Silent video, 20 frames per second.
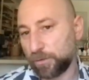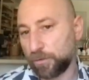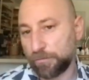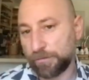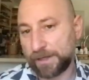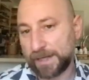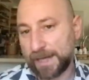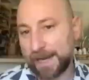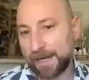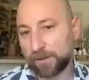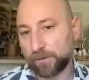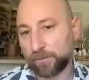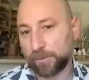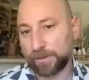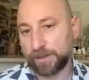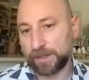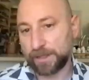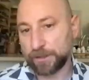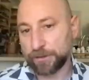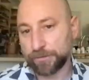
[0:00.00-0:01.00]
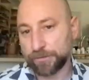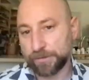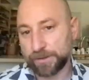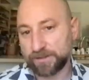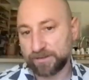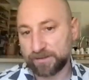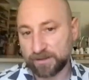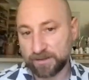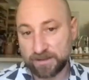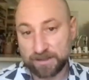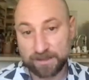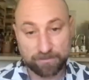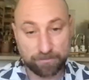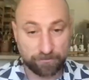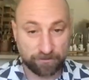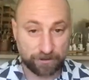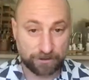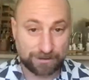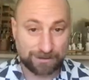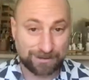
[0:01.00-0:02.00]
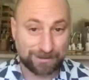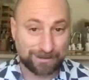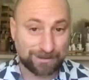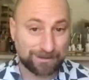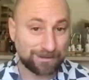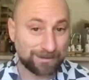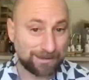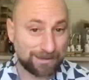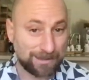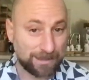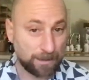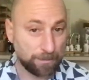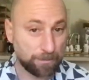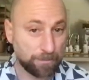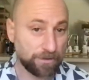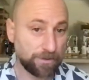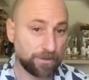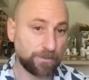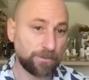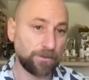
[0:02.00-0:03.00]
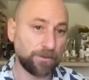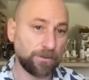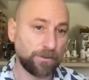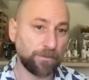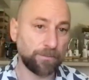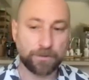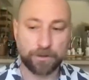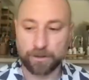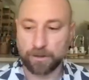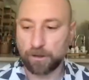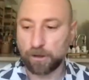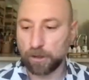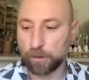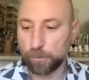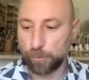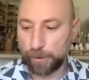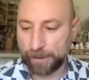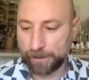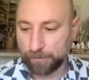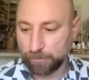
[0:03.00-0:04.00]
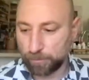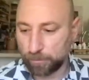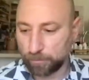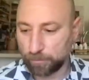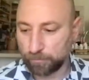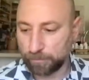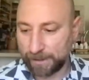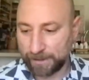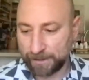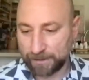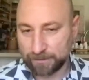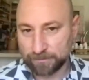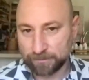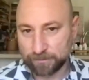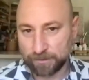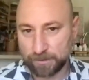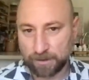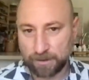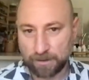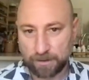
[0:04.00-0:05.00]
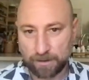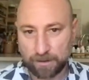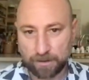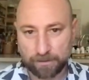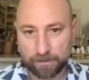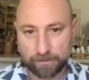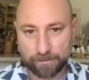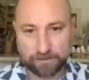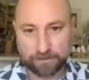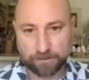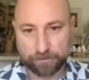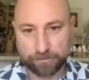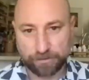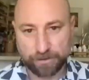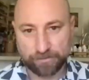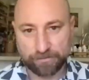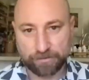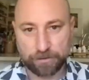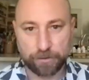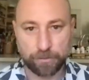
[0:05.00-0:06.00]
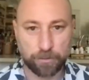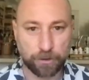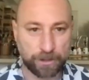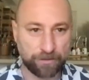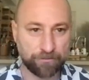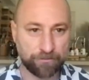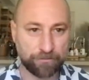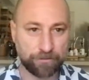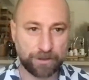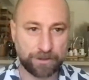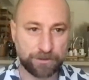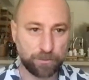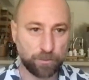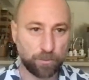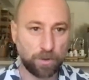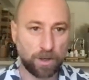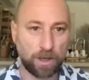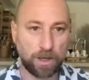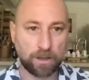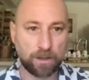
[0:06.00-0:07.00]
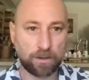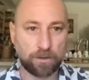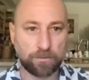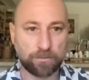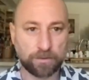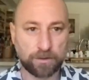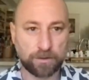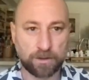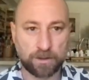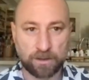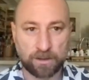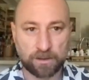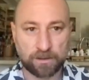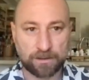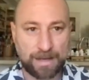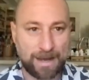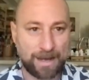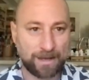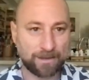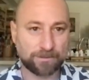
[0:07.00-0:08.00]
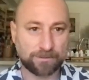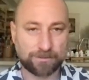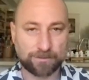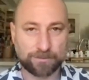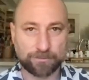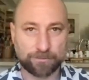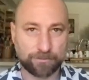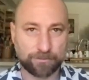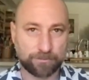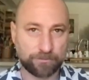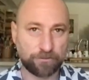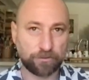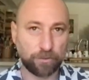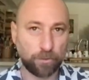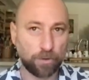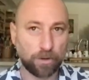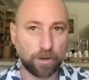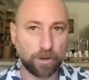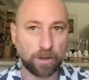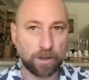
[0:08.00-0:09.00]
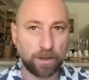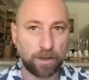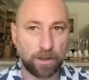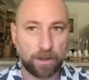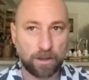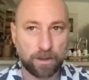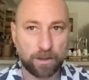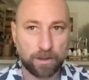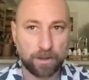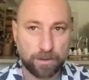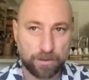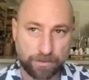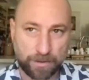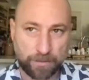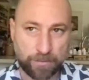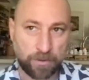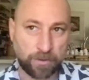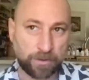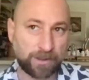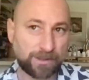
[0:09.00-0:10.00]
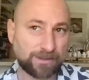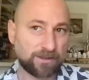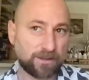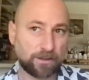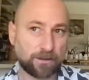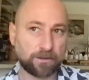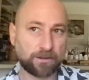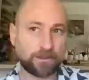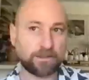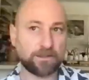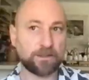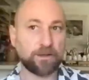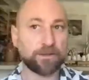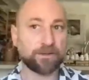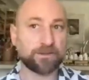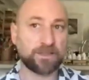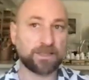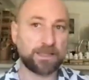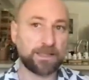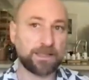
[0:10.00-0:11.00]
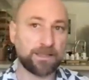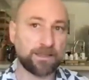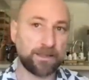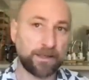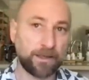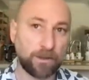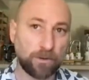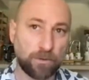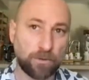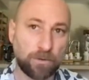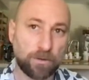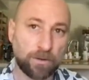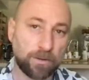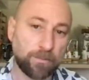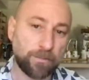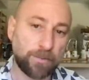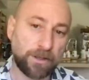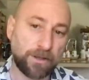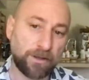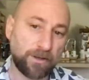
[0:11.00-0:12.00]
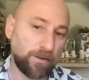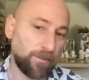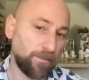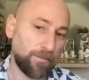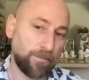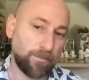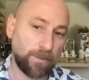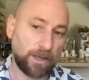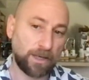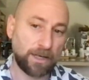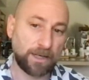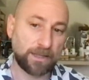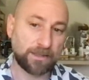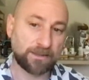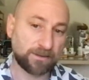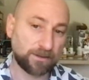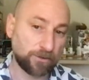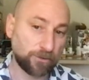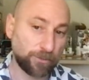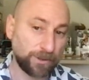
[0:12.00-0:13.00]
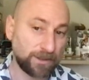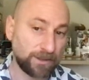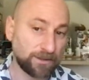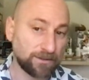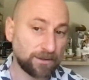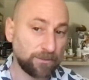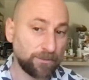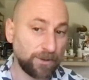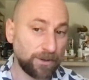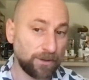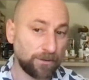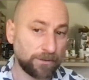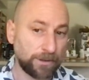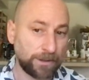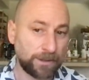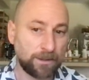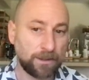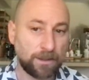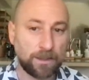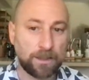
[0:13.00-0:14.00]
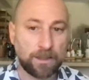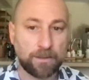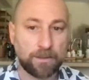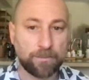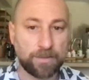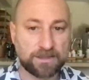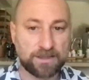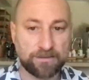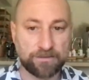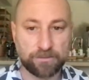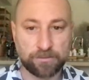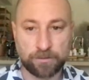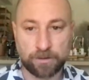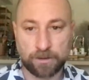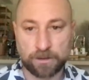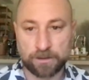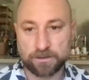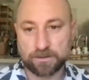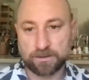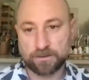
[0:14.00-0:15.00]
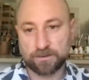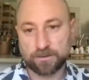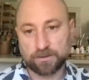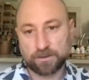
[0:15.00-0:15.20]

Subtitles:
infants will react with interest to differences in depth. Their heart rate will raise. Right? So if you have a newborn infant and you walk over a glass floor, they won't necessarily notice anything, but by 6 weeks they will, right? By 7